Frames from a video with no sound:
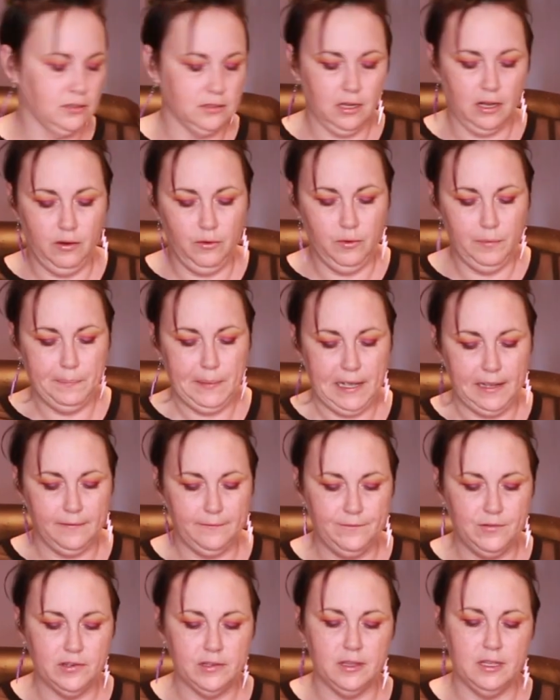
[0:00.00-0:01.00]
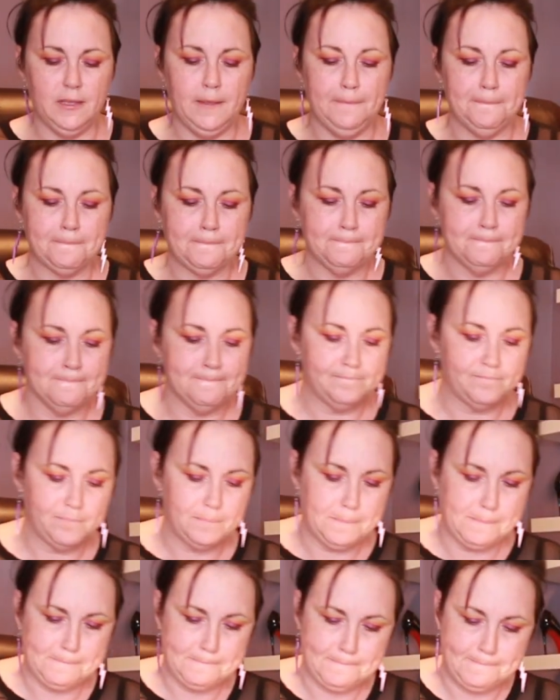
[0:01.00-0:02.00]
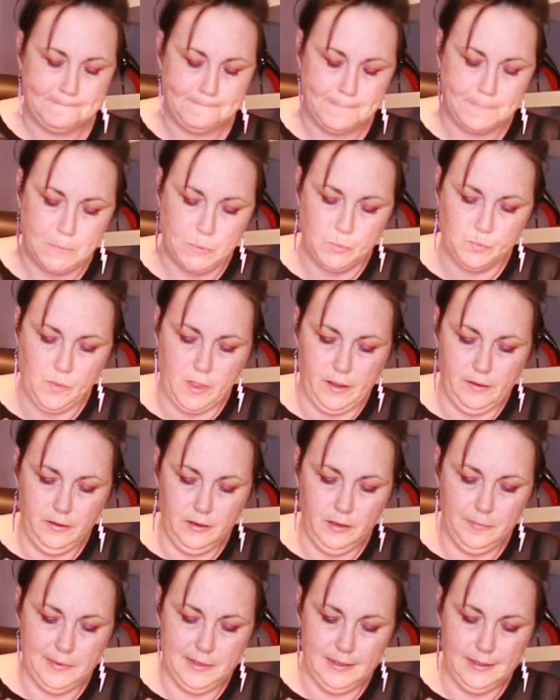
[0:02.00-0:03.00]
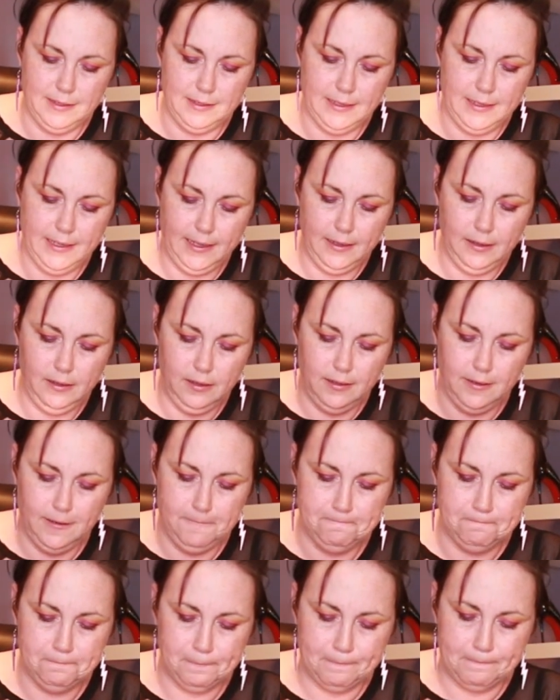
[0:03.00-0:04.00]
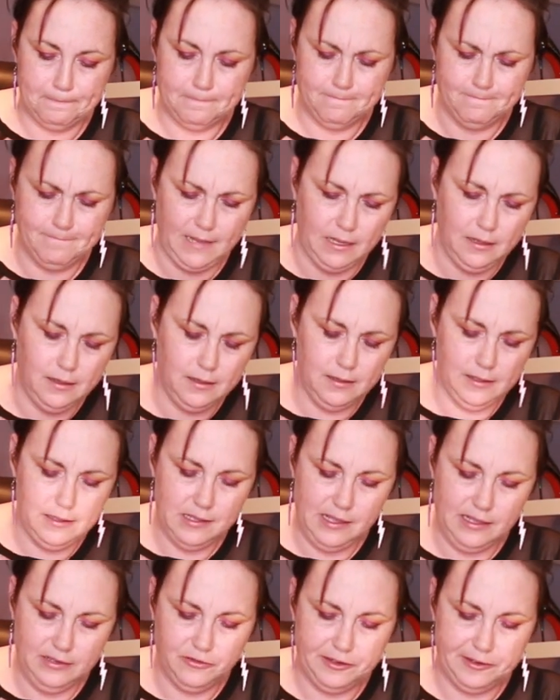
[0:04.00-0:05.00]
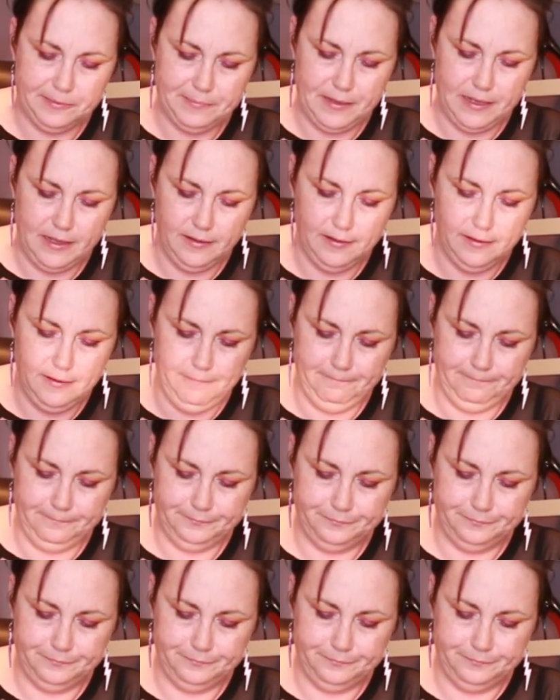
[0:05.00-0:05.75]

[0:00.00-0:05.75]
Going back for the Urban Decay electric palette,